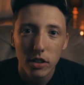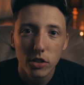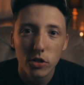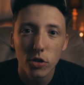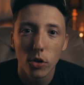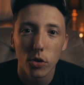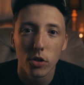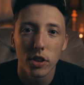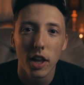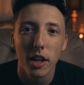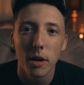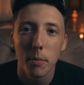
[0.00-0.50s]

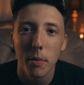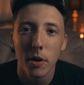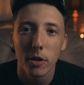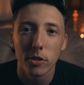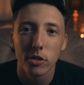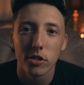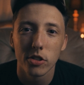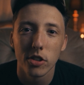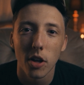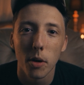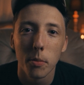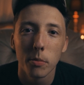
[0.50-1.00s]
So that
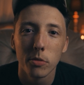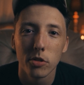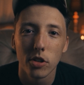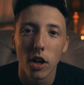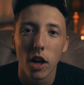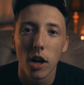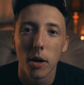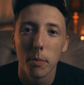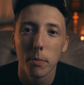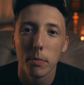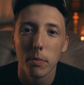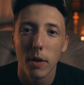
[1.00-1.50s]
about sums
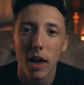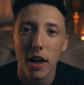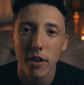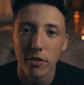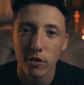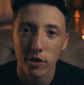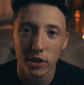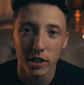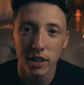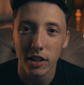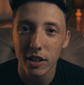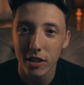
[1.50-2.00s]
up
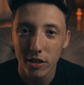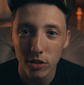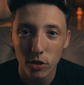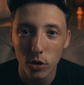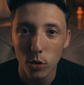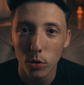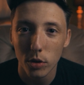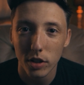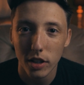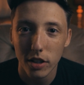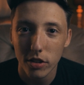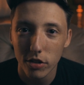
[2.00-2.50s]
everything you can
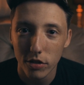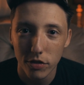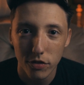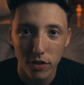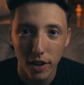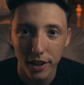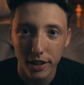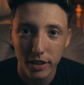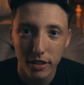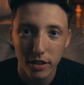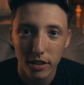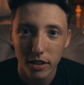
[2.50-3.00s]
do in this
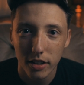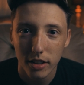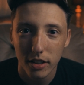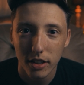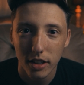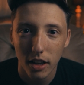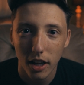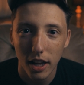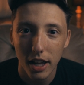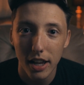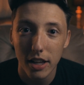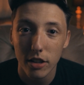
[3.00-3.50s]
effect.
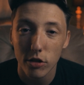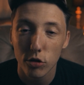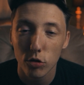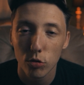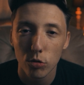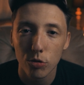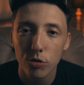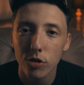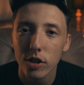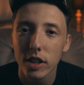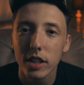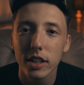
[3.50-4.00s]
It's
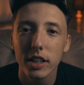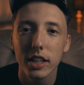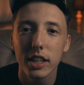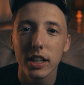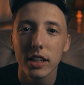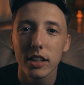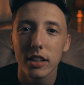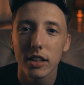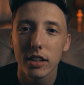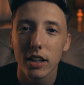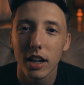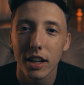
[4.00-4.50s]

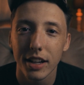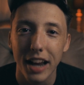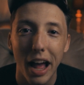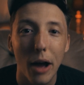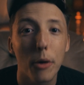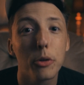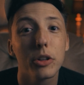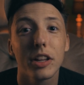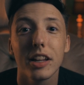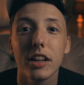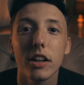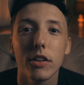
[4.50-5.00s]
really an
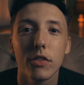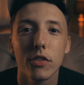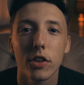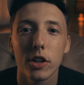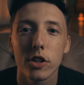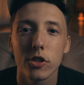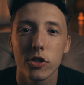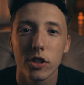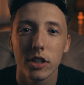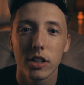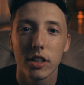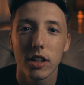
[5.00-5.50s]
outdated
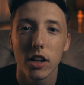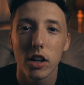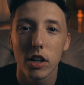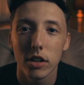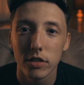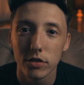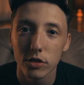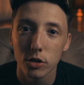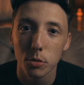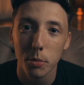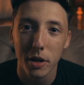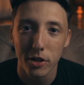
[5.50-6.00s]
version
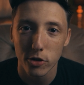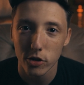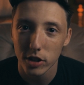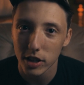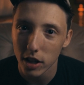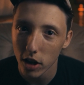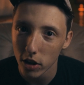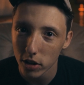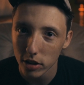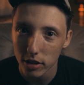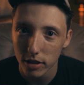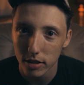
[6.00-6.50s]
of
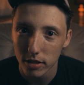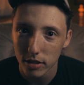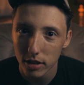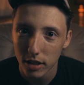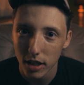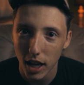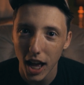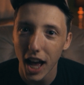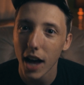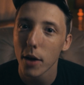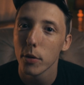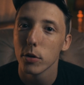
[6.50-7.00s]
Lumetri Color.
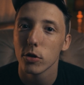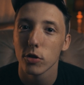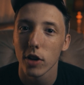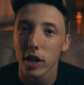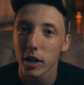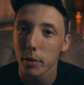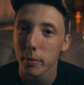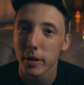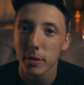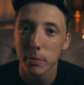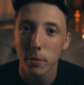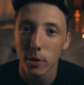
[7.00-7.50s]
I would
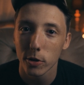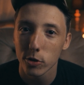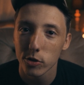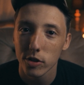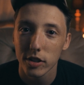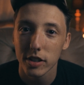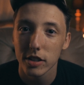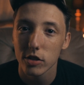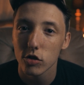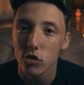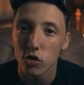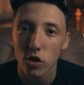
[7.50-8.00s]
recommend
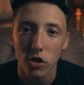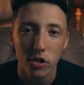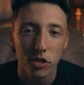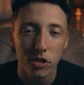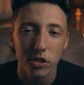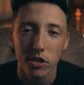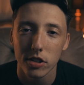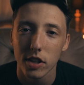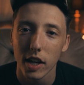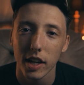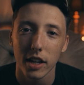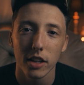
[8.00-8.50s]
personally
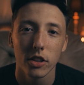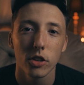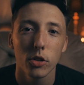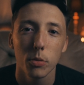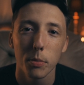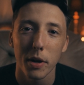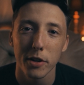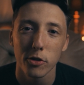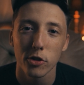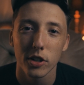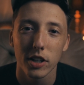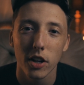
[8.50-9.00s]
just stick in
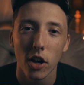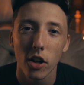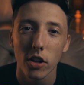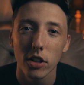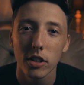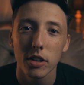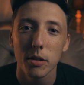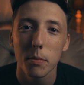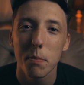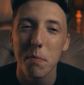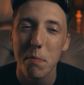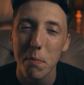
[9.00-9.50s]
Lumetri
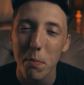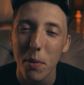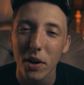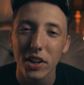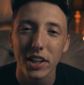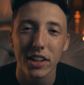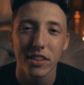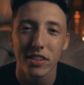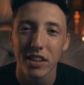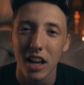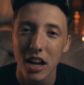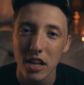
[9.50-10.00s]
Color,
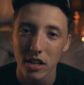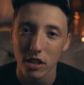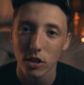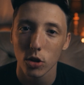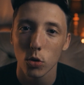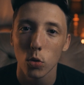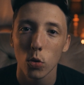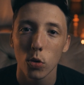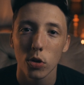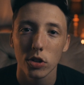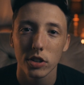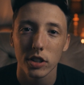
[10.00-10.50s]
but it's kind of
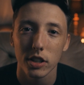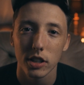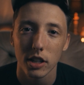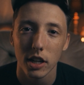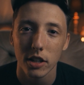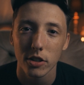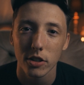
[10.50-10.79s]
cool to